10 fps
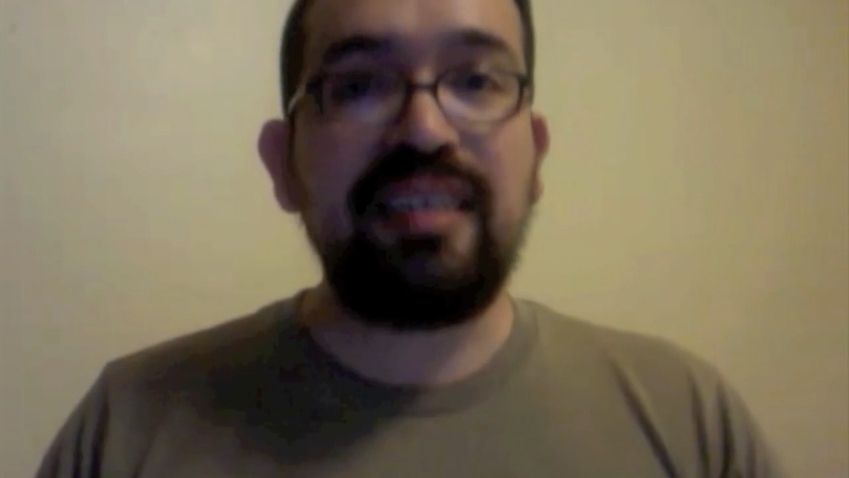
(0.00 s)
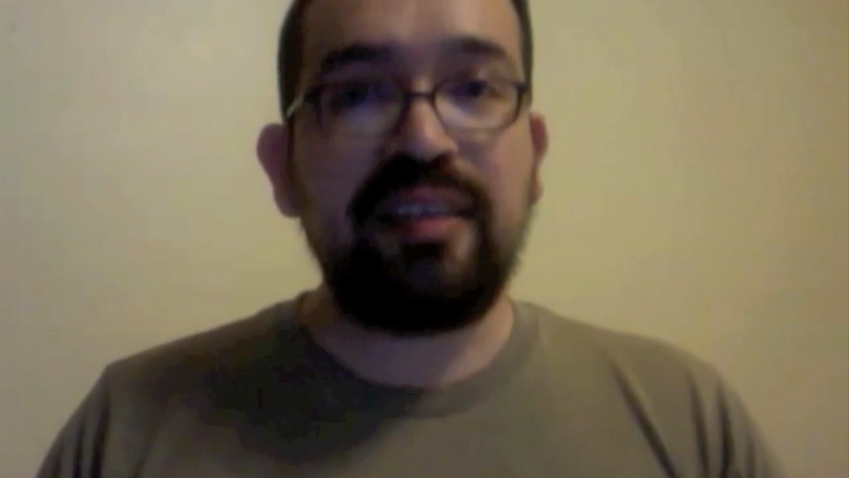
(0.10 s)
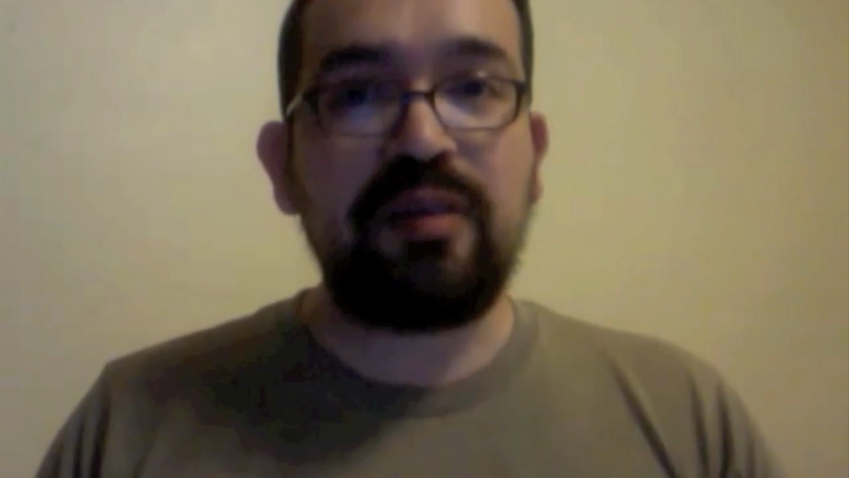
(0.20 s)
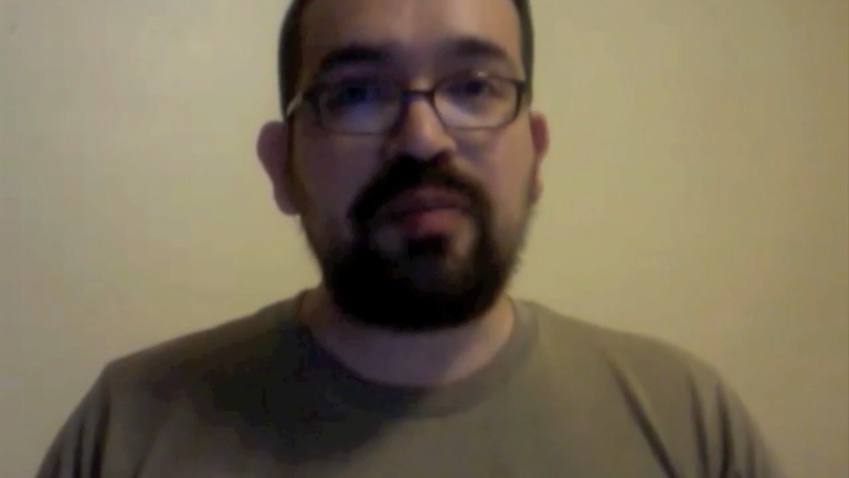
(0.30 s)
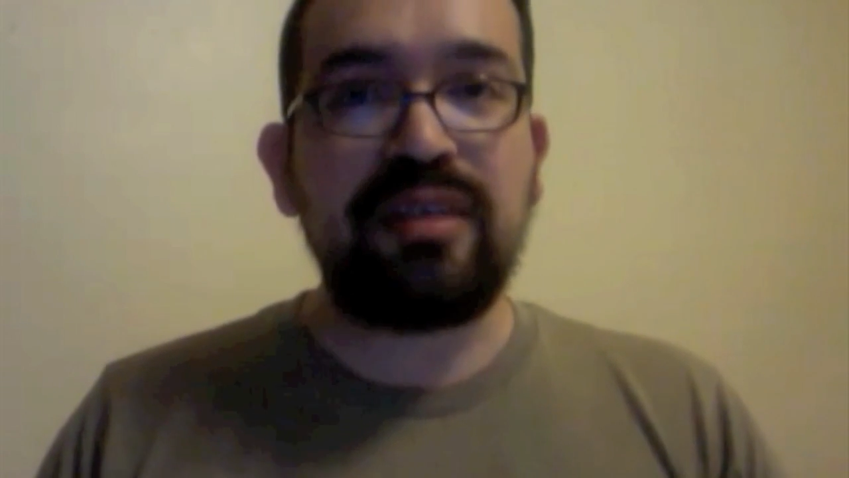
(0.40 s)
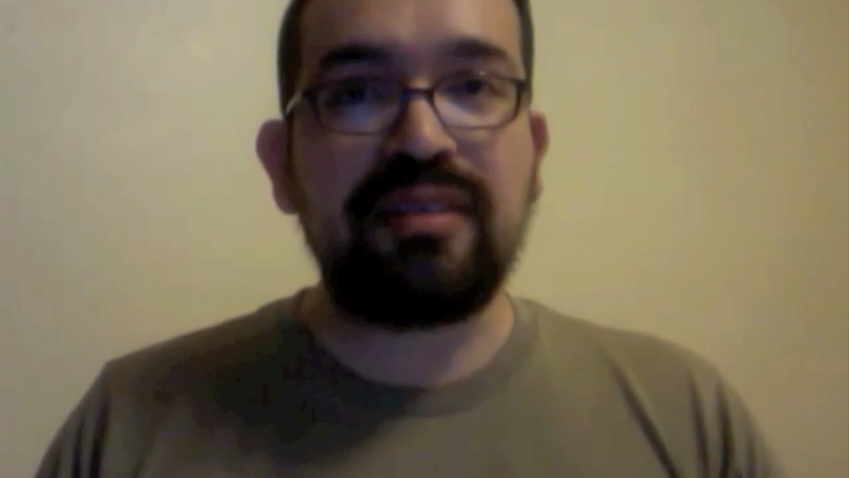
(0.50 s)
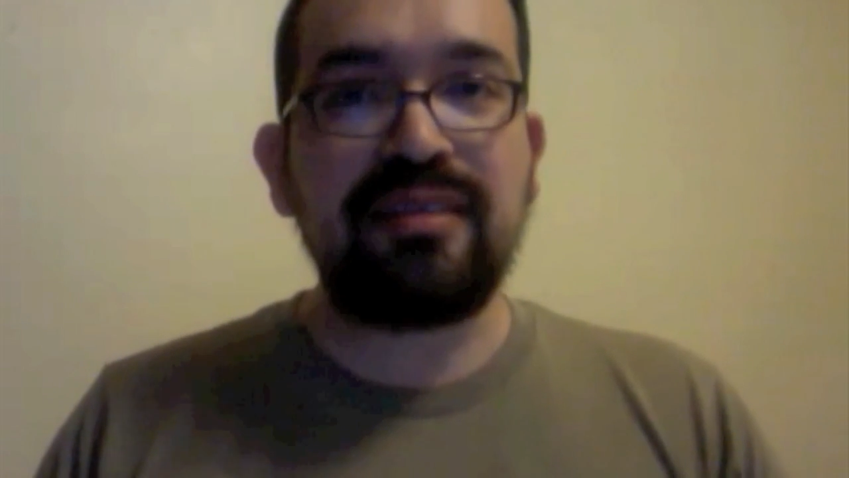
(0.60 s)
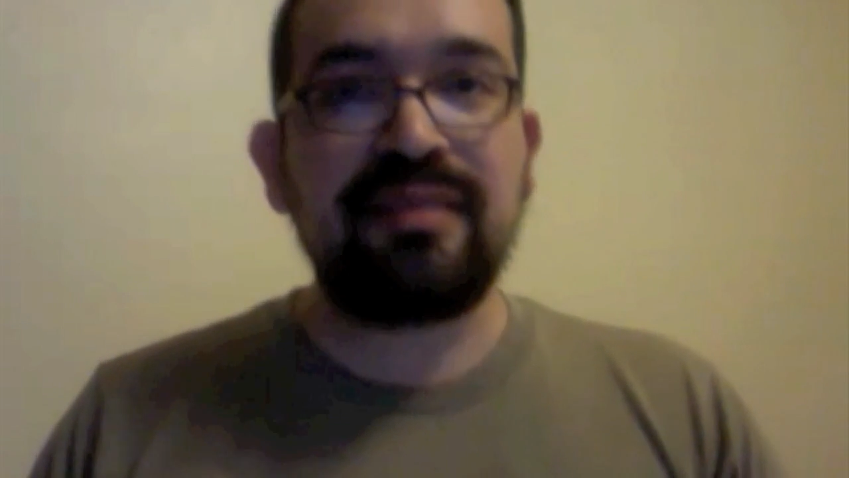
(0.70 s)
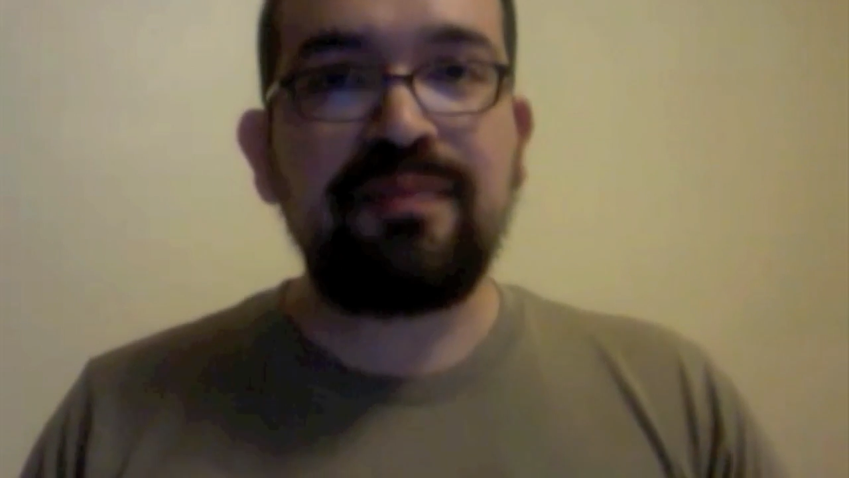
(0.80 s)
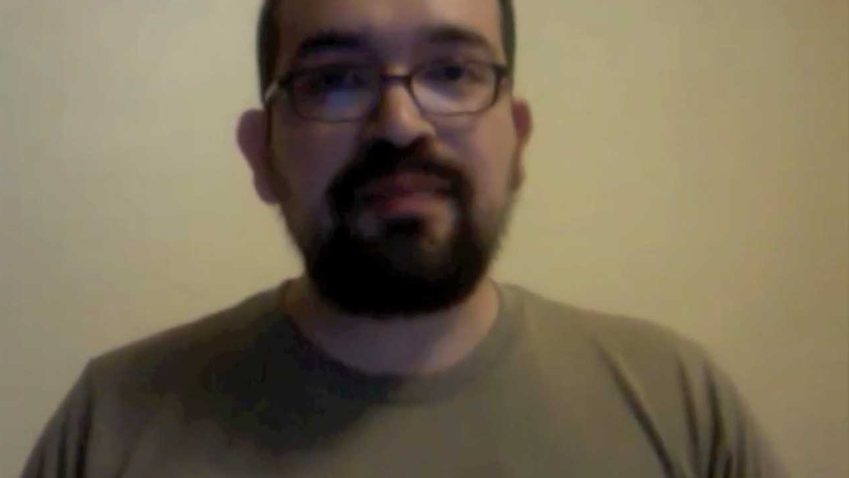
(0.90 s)

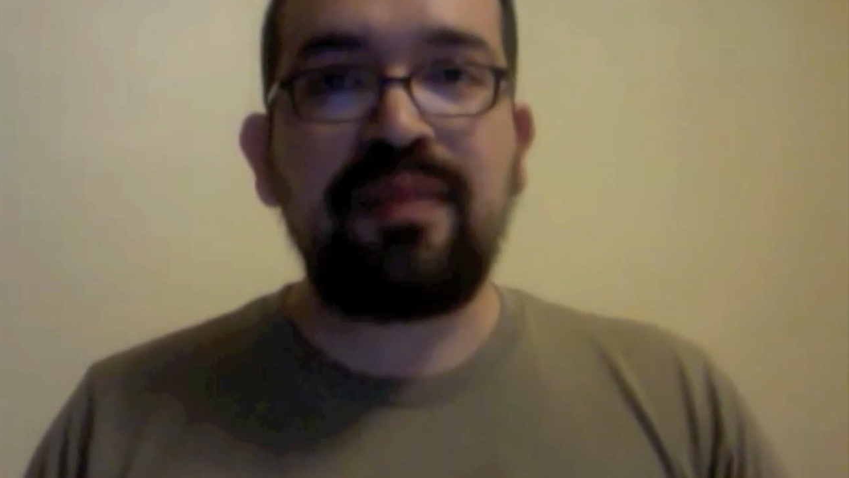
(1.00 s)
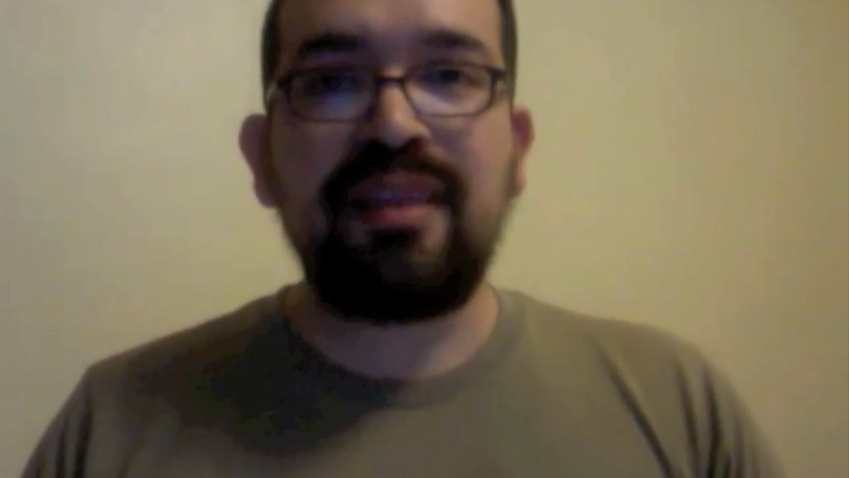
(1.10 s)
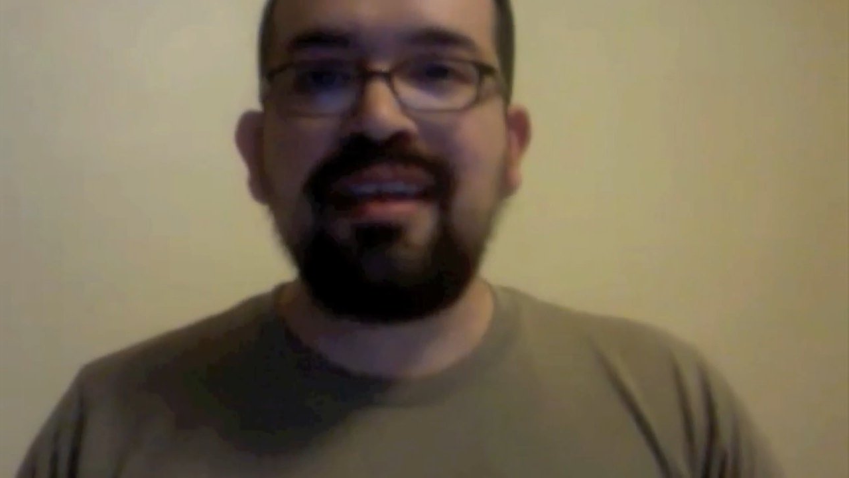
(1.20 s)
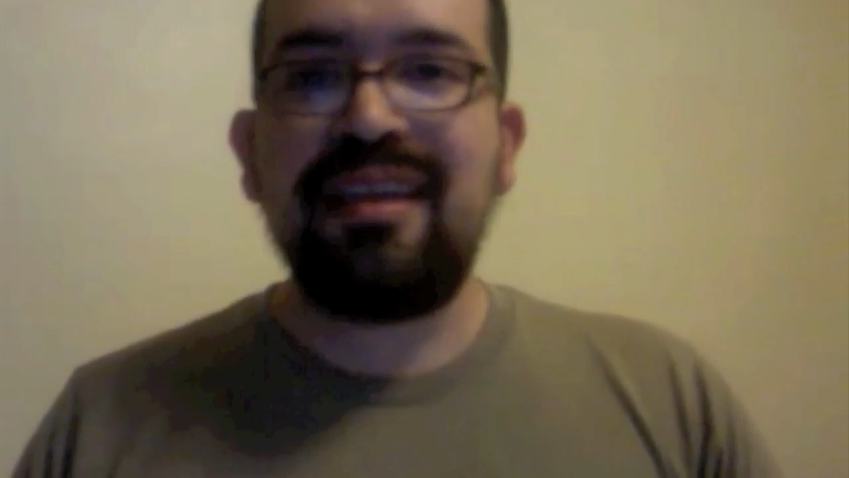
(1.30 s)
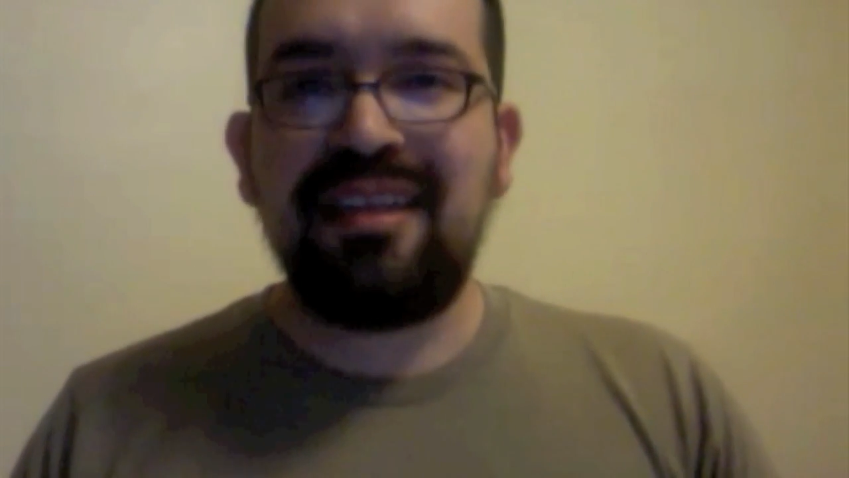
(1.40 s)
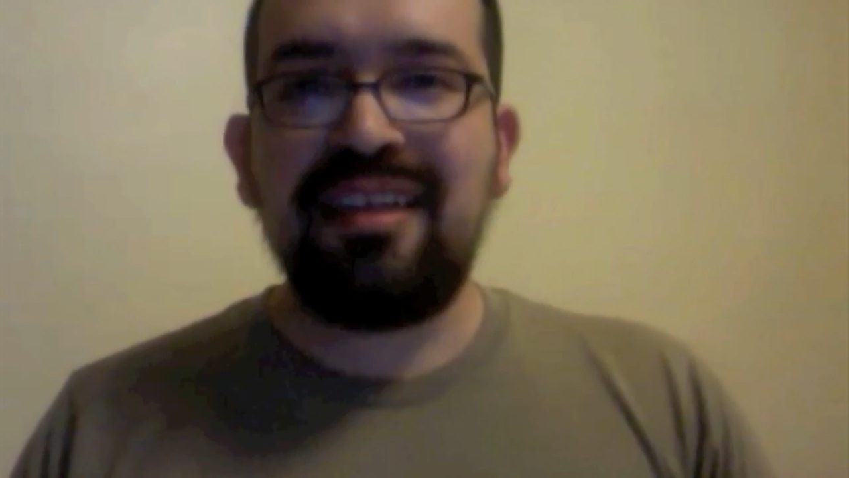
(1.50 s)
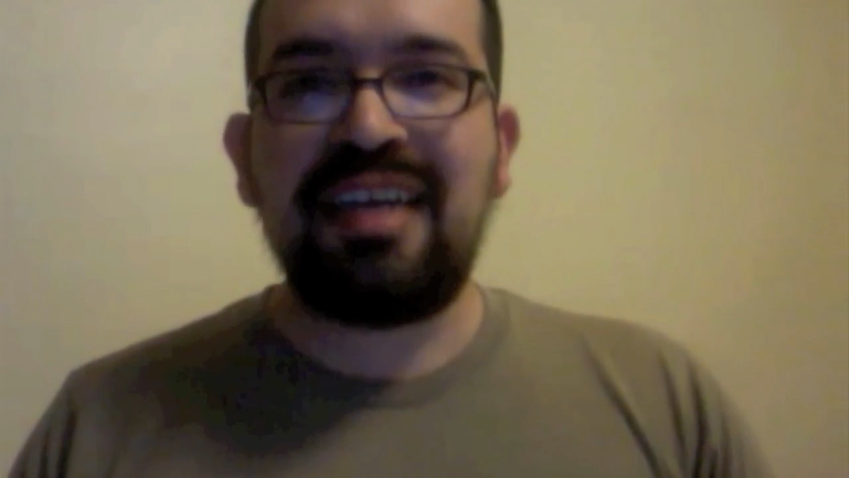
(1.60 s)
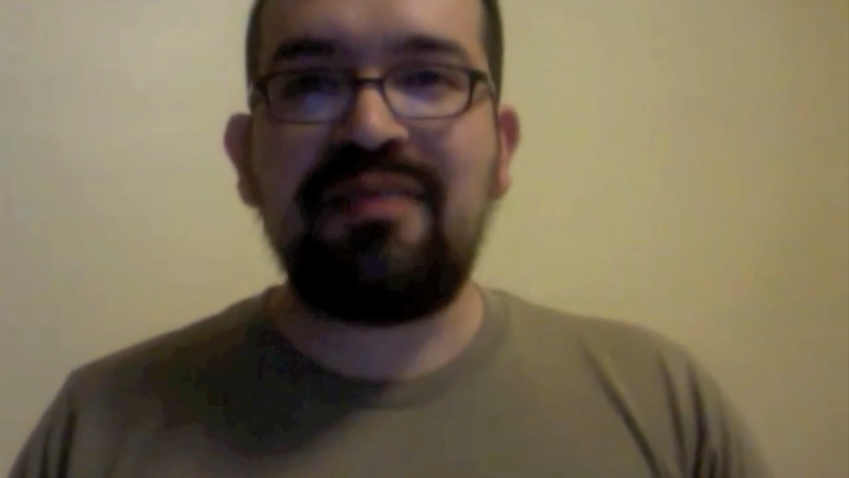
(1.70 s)
EcoBuds.